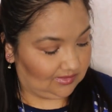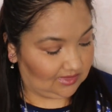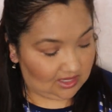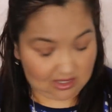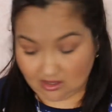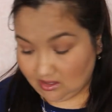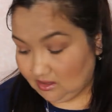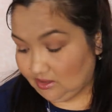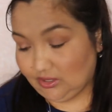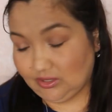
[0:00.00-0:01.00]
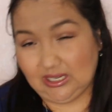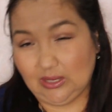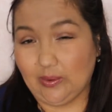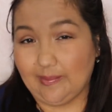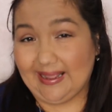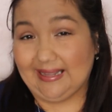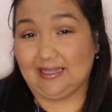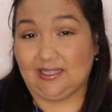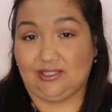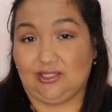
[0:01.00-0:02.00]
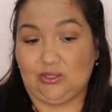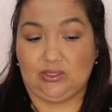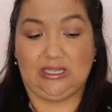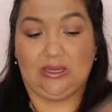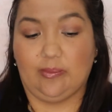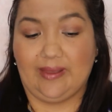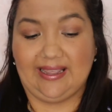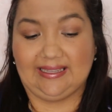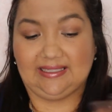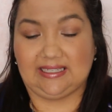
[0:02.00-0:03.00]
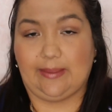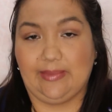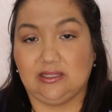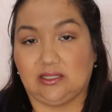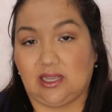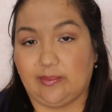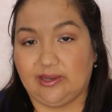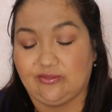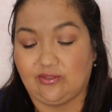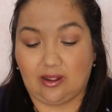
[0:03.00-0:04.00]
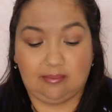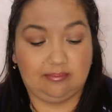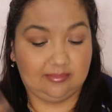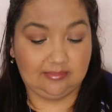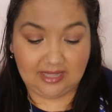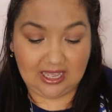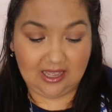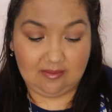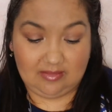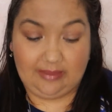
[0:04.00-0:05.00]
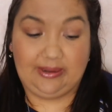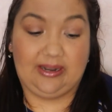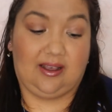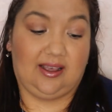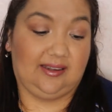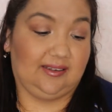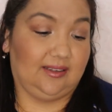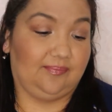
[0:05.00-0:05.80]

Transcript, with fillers: Do you see where my excitement is coming from? Maybe not.